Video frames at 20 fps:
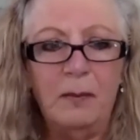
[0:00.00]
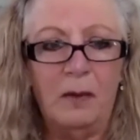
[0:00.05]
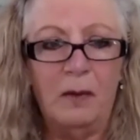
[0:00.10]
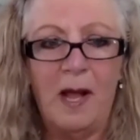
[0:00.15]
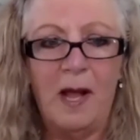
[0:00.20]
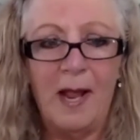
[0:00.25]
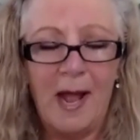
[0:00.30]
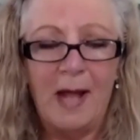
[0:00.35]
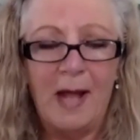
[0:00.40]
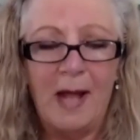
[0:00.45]

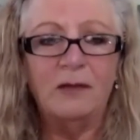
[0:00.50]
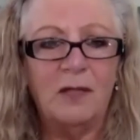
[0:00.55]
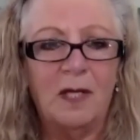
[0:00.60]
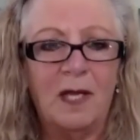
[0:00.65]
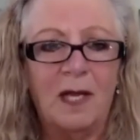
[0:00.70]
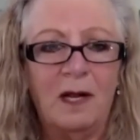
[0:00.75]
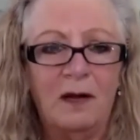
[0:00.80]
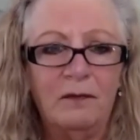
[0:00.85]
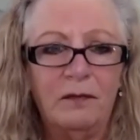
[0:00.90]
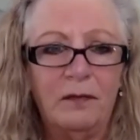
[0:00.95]
I asked
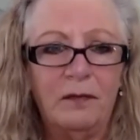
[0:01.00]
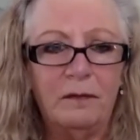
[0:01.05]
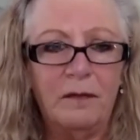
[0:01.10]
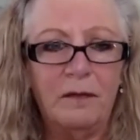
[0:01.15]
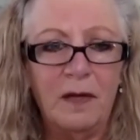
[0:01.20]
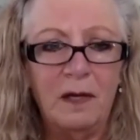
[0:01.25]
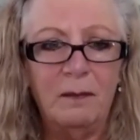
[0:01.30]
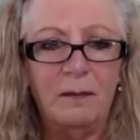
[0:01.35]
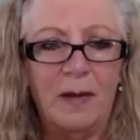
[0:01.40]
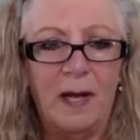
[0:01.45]
Anne for
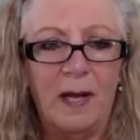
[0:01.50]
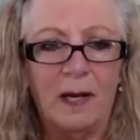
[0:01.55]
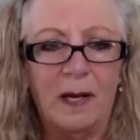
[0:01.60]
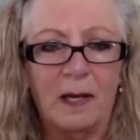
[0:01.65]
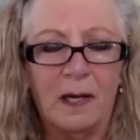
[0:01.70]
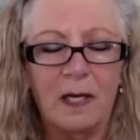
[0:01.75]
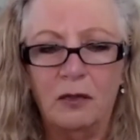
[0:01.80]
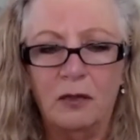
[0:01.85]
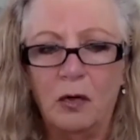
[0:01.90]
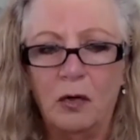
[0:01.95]
feedback,
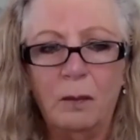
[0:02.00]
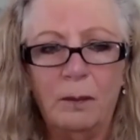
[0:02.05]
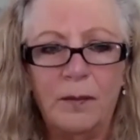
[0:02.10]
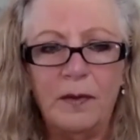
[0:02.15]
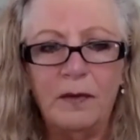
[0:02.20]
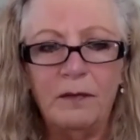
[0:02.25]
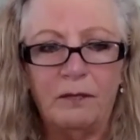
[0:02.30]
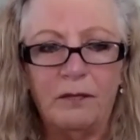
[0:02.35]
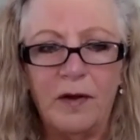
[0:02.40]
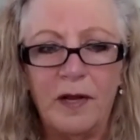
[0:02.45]
and don't be
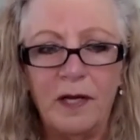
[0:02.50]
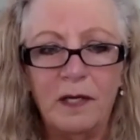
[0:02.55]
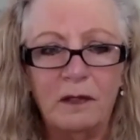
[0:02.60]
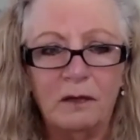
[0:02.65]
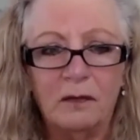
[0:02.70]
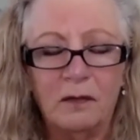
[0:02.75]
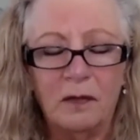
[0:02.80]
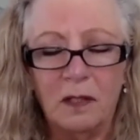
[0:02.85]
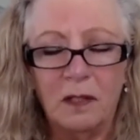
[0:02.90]
afraid to say,